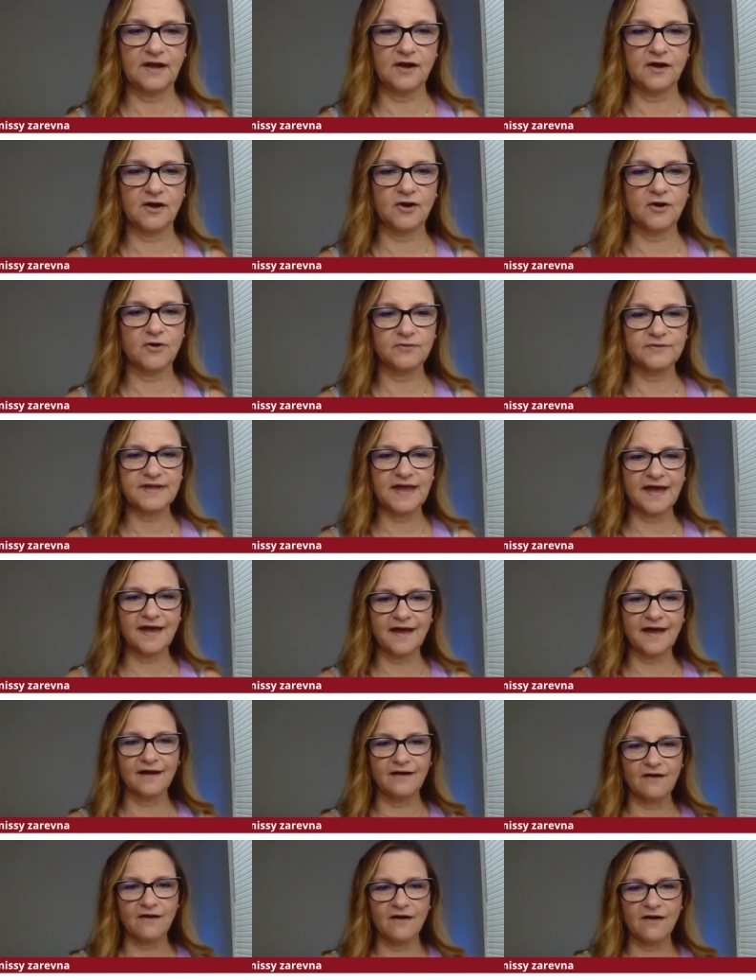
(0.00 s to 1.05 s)
Oh,
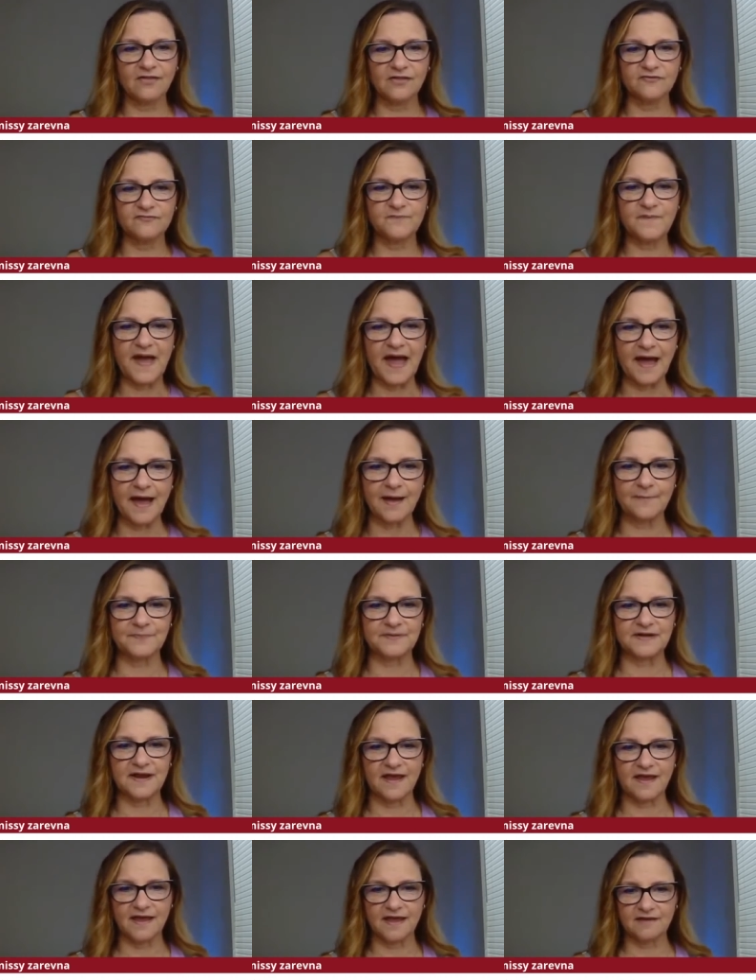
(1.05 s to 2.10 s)
yeah. Olive Pap
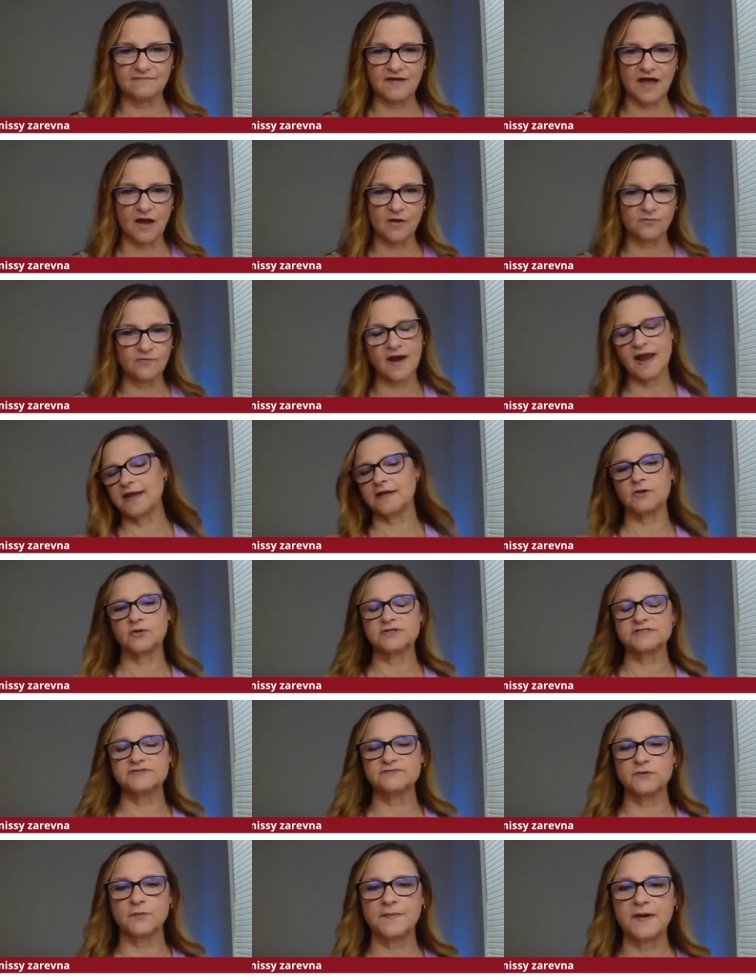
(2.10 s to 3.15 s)
and Aval. Right.
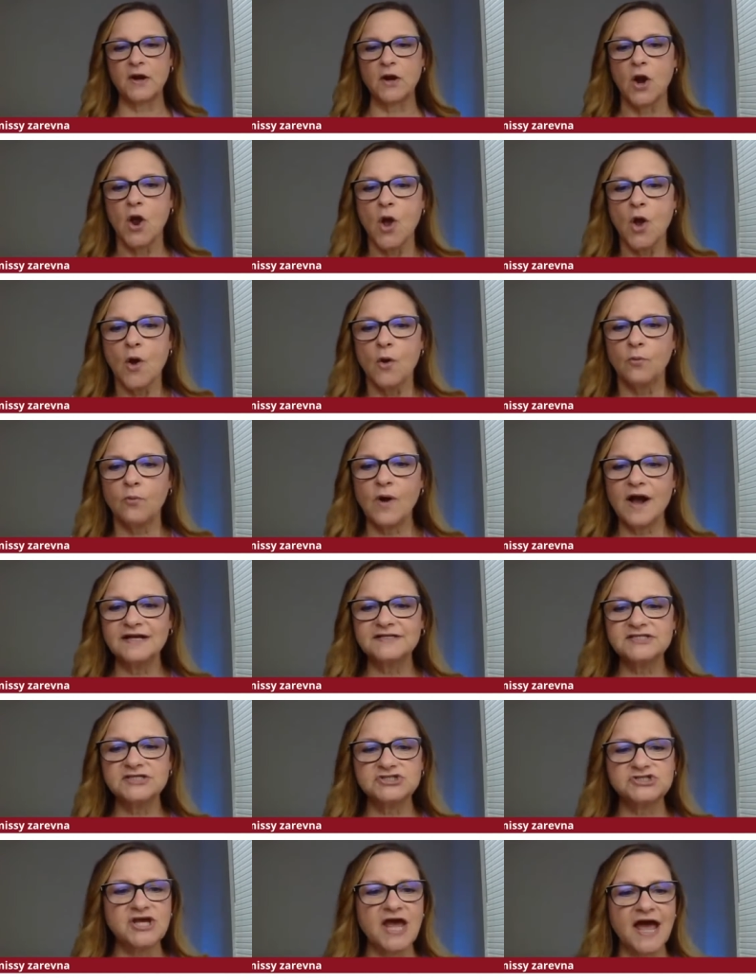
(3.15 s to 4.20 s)
Christopher Pear.
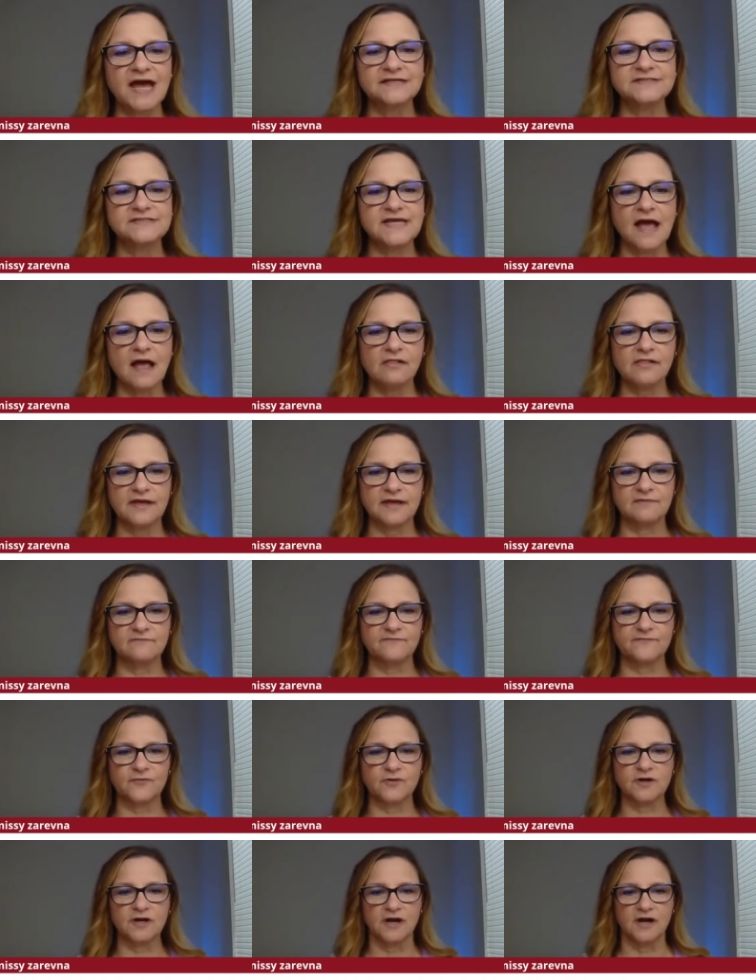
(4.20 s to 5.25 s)
What did Chad tell him
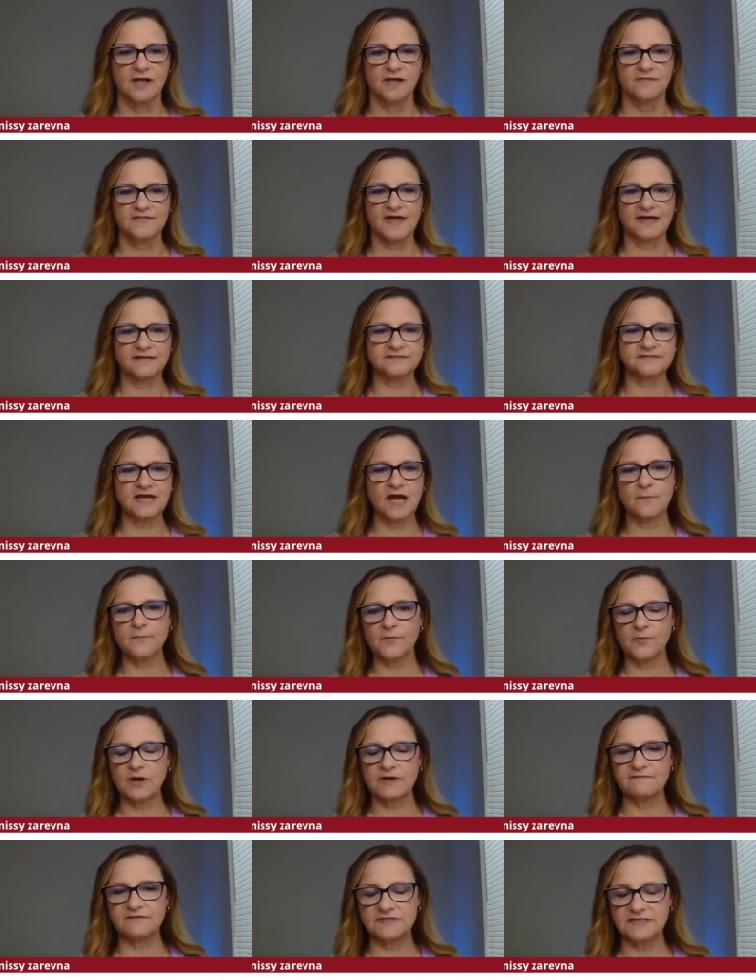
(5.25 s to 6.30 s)
for that
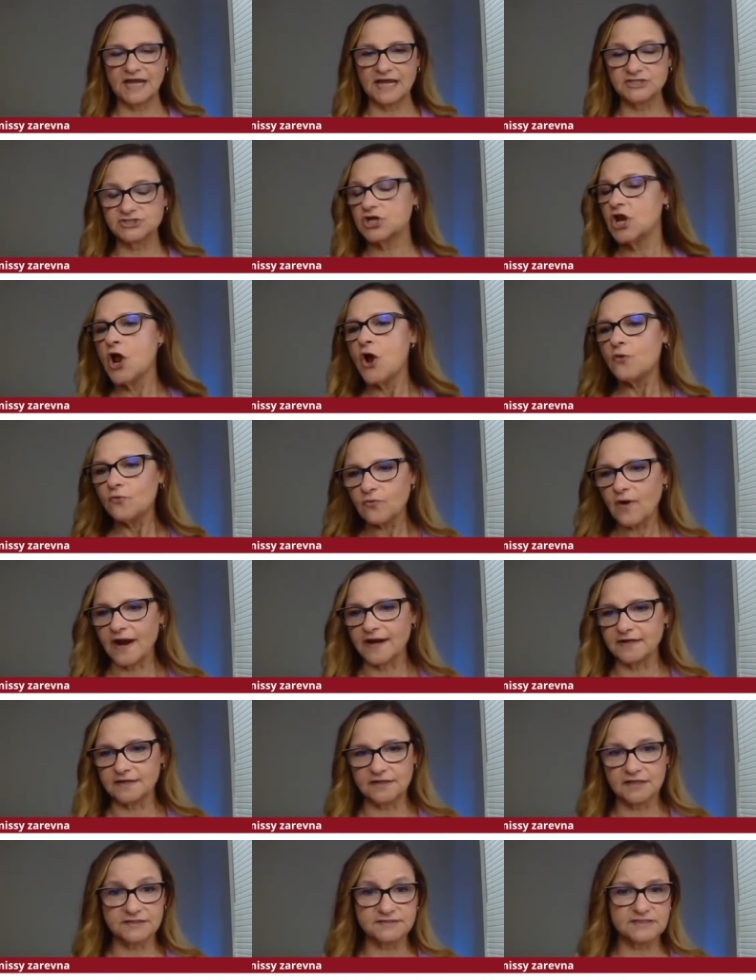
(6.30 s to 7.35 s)
temporary vindication?
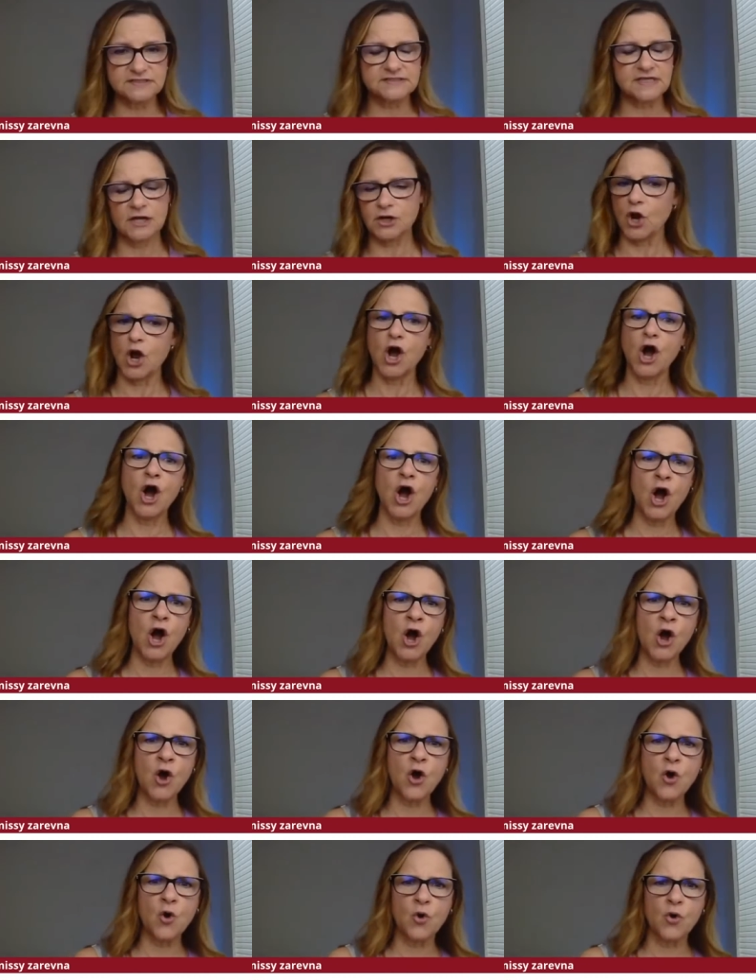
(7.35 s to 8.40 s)
Right. Because he's like,
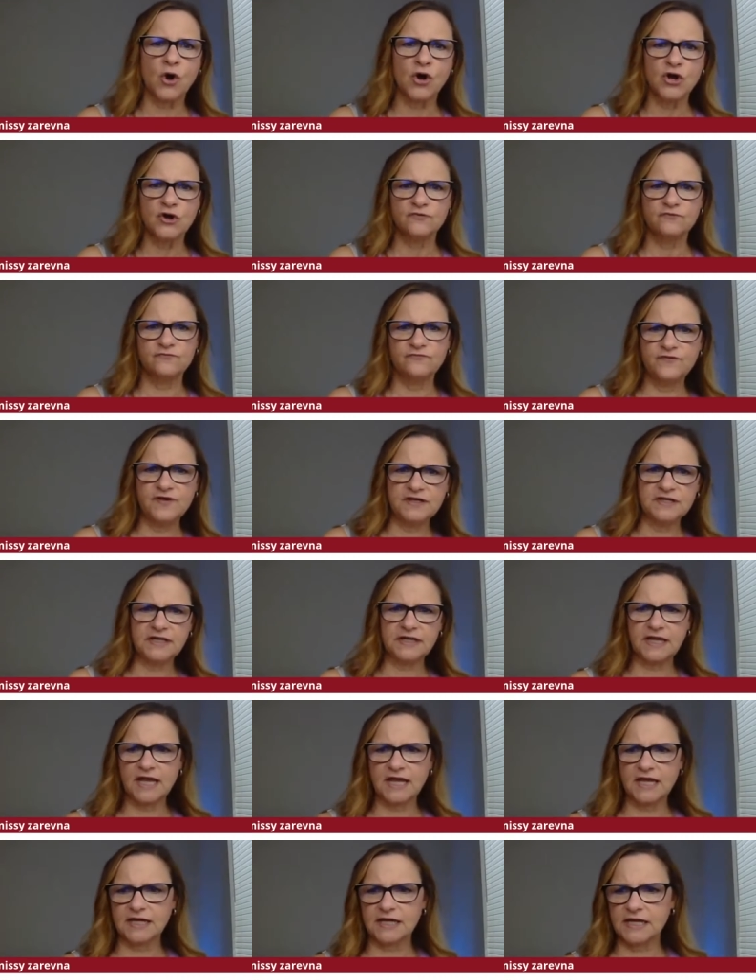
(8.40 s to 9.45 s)
oh,
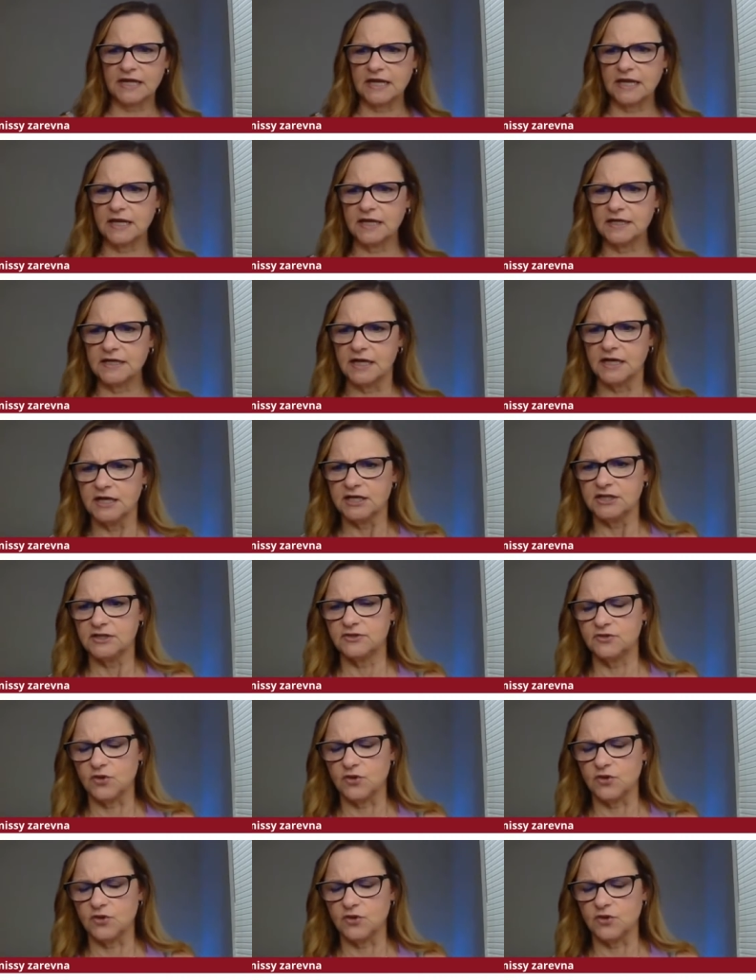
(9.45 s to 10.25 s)
vindicated.